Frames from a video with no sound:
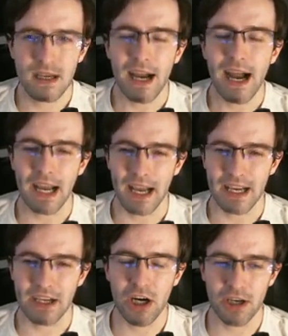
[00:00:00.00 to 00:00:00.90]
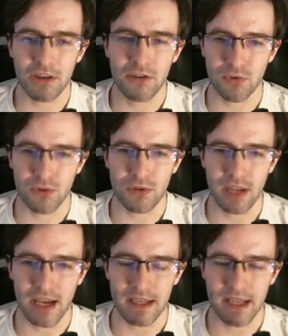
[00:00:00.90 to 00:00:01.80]
I, I cut through
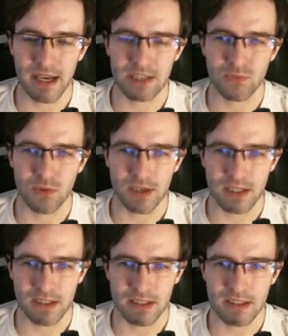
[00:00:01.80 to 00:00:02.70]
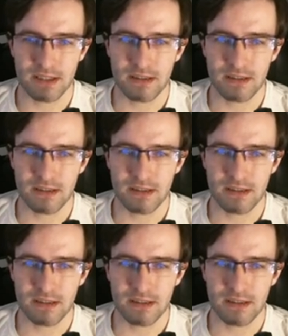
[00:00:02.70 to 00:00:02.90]
that, that's what it is.